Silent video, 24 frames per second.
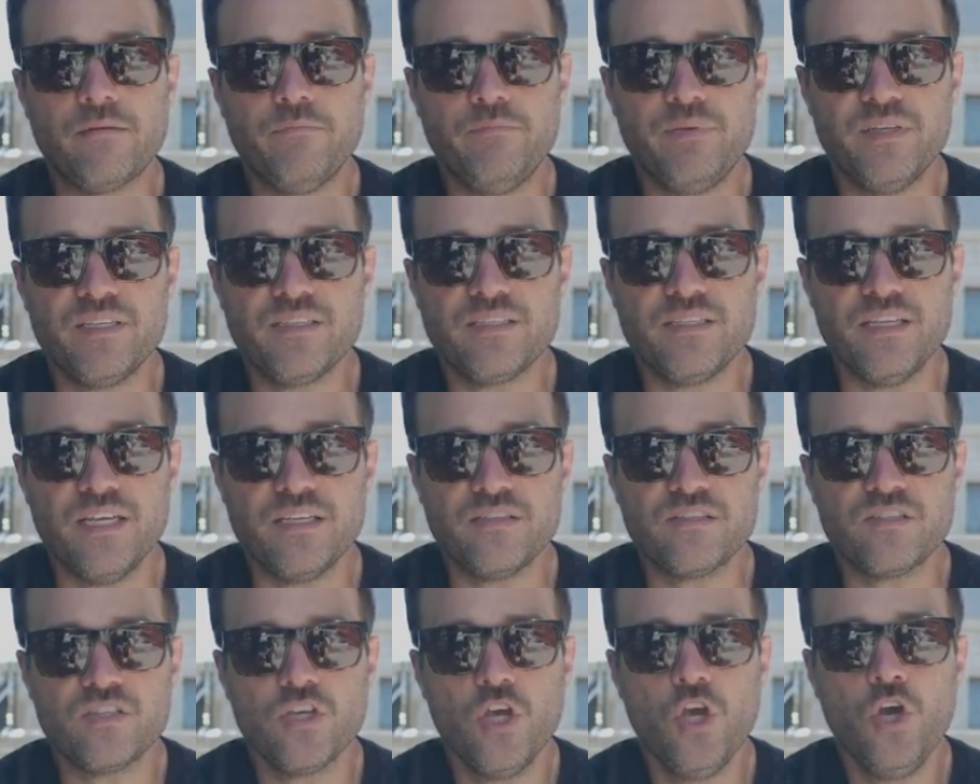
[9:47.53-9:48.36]
a
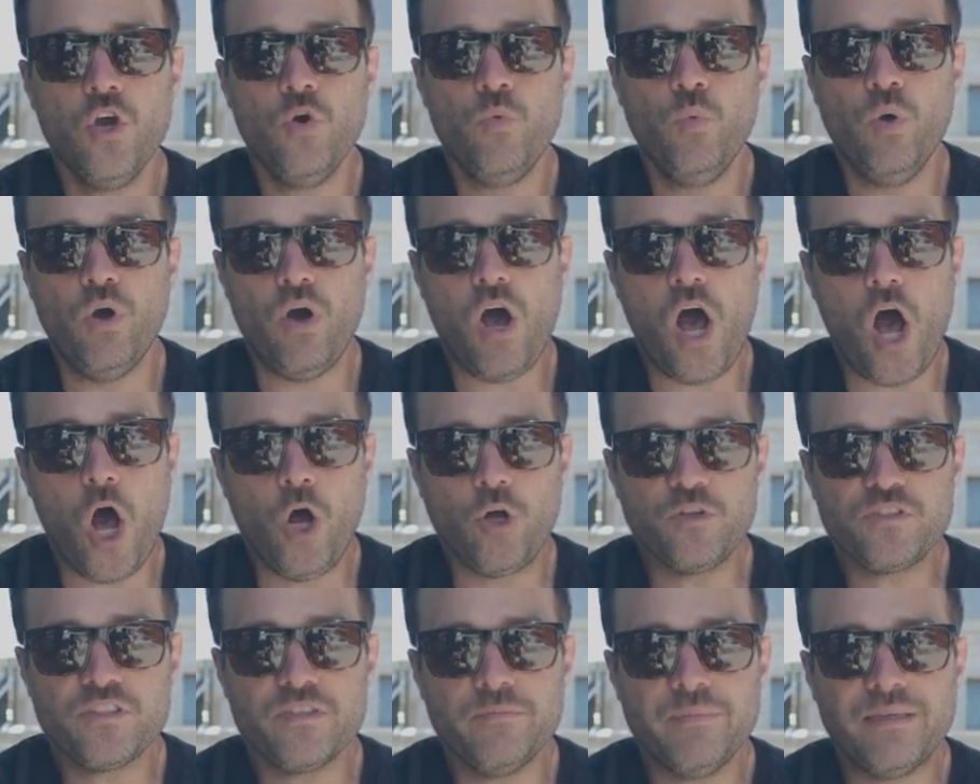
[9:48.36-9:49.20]
business will
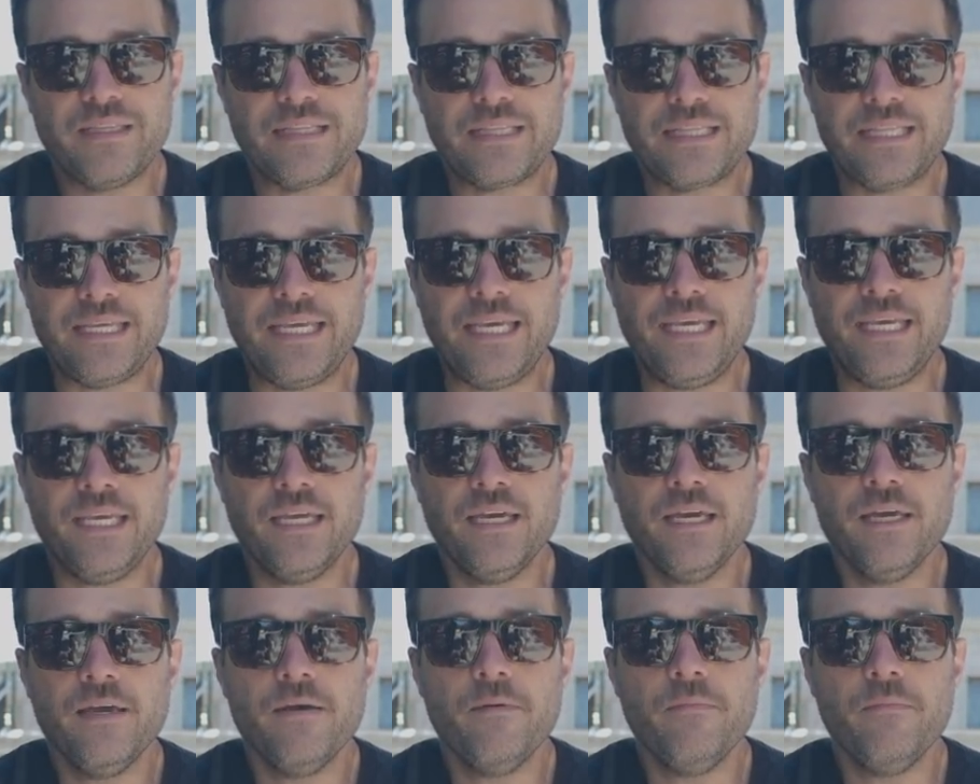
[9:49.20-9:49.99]
ultimately